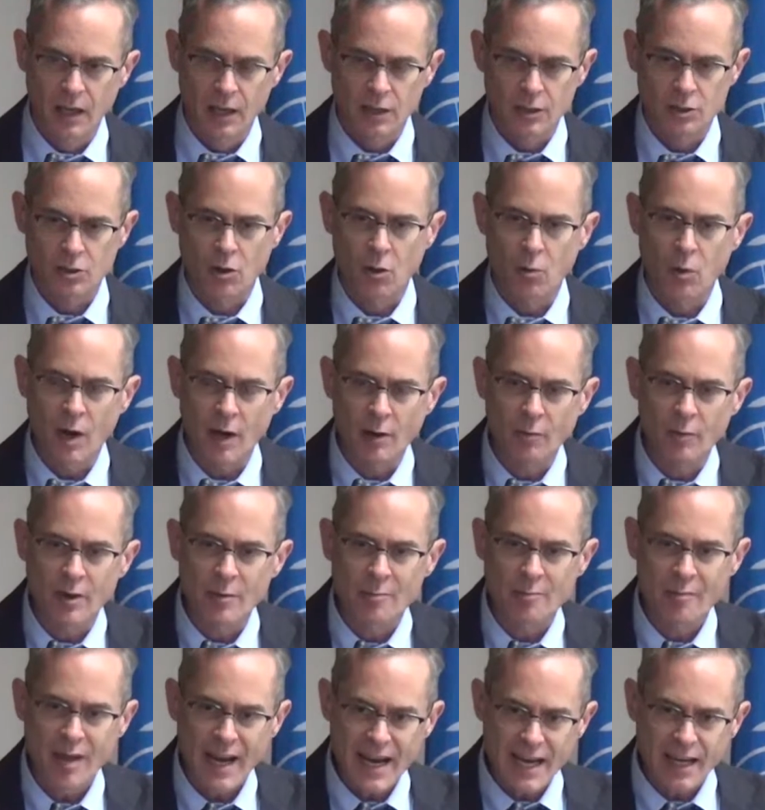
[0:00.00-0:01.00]
So when we
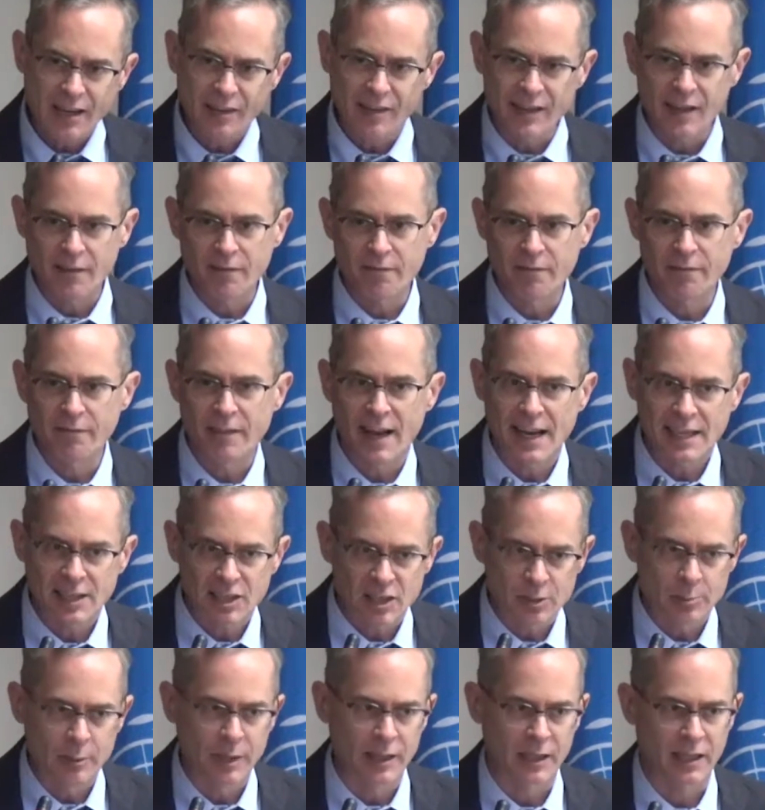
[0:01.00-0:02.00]
make the
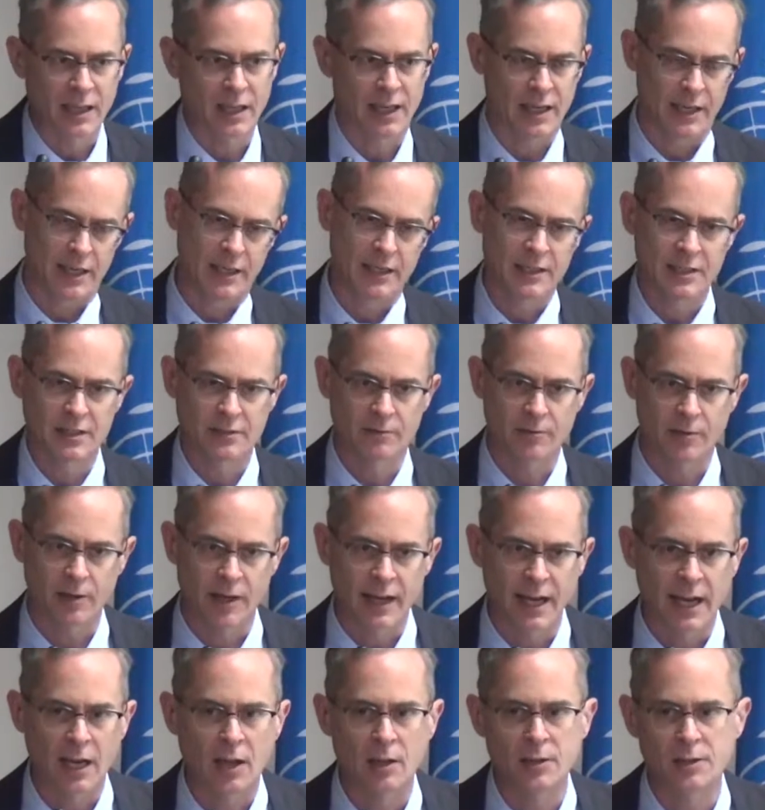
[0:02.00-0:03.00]
investment case for the
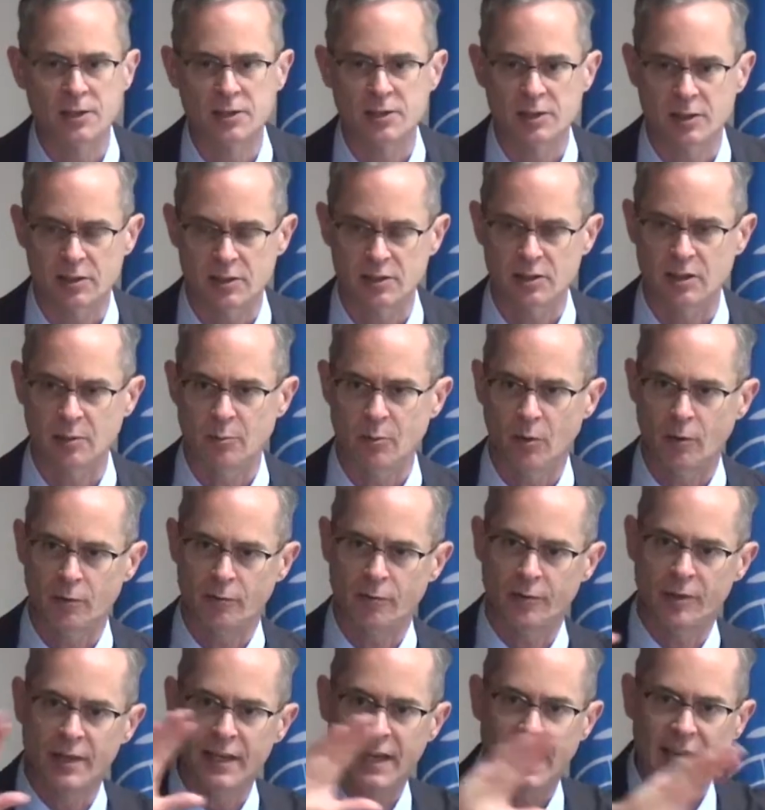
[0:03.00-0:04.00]
health system or
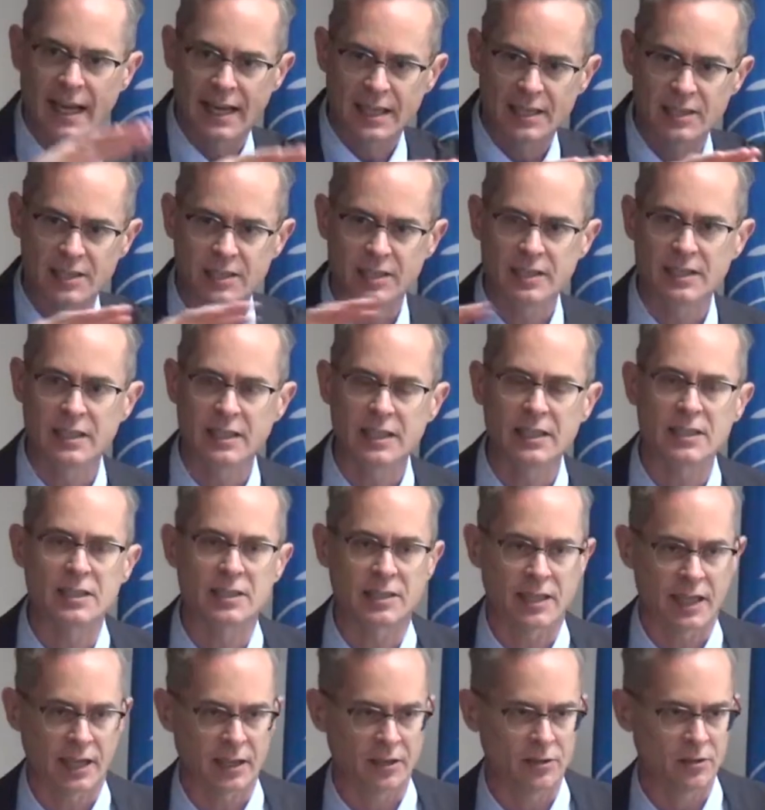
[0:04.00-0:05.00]
for the NCD
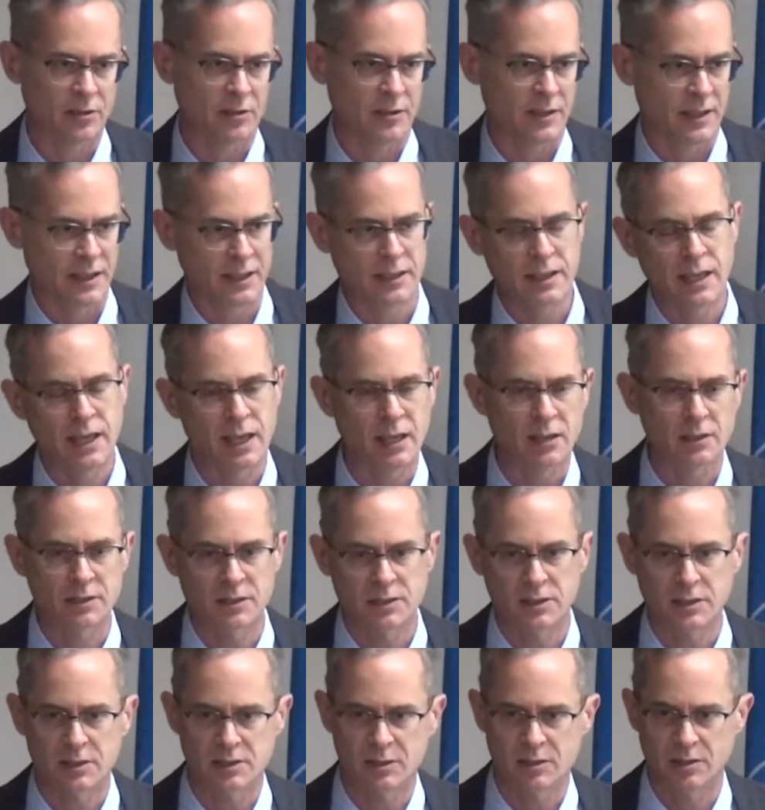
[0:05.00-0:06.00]
sector in the health
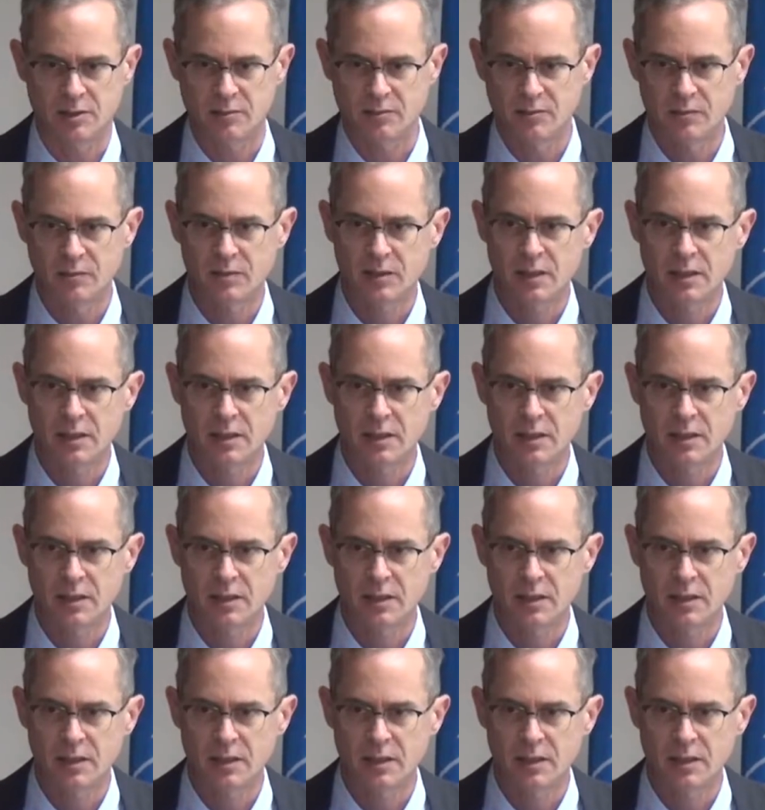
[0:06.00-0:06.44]
system,